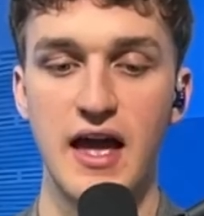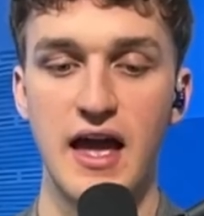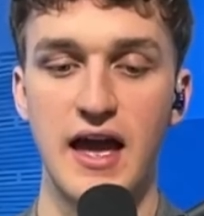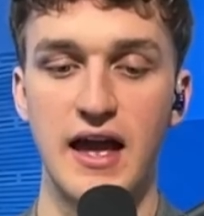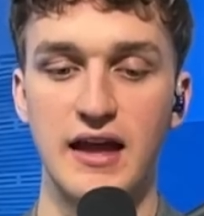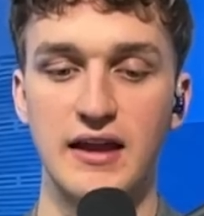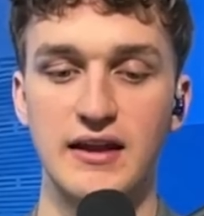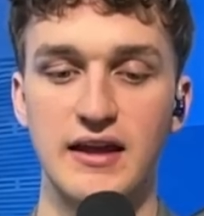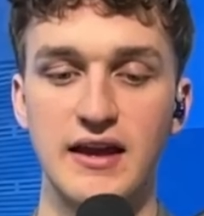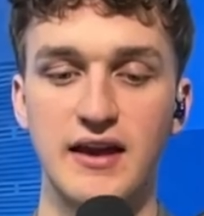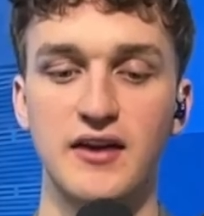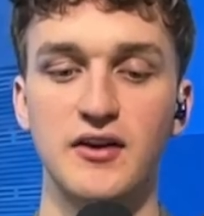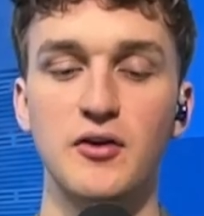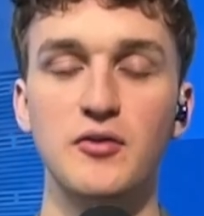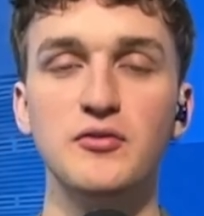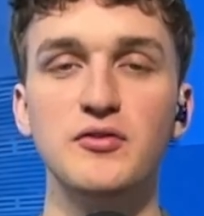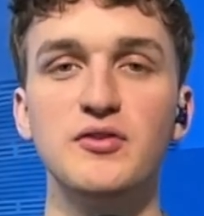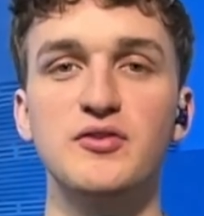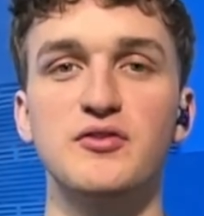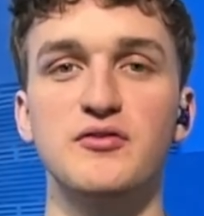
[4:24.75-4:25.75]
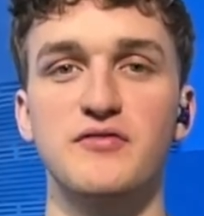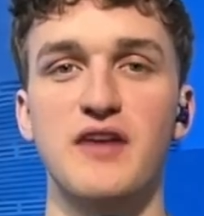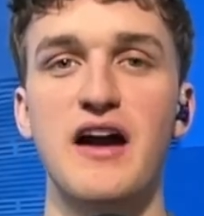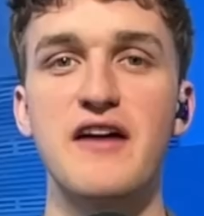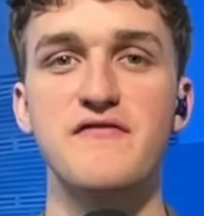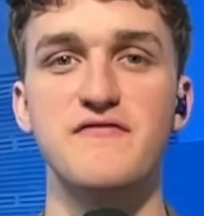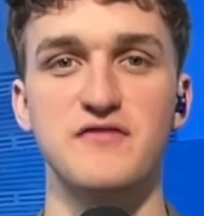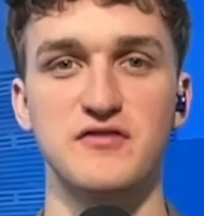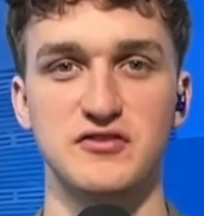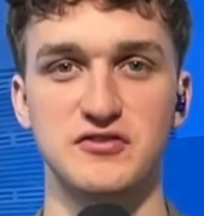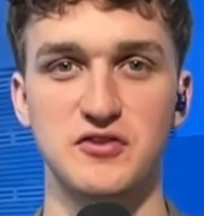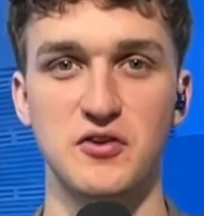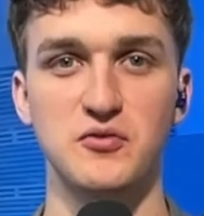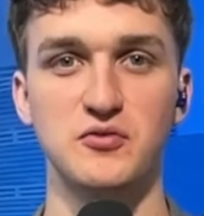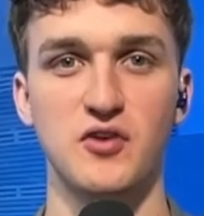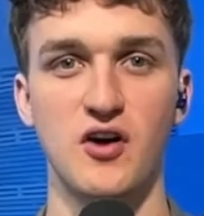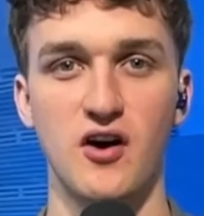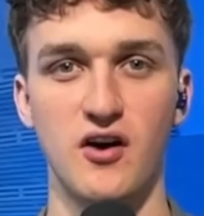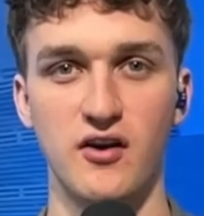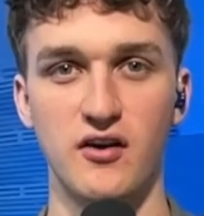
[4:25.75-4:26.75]
And it can only survive for so
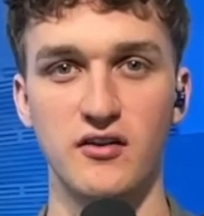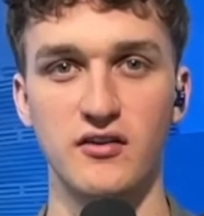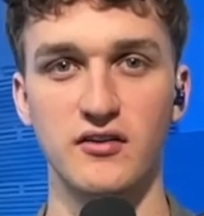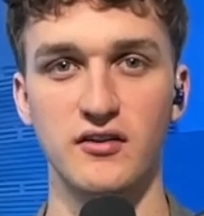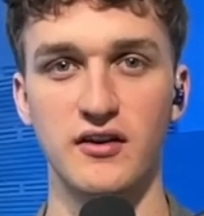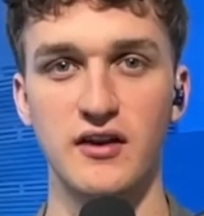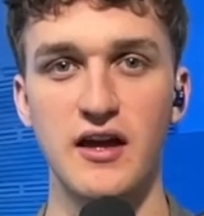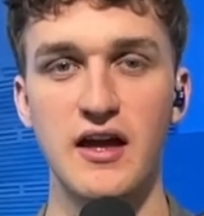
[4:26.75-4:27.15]
long.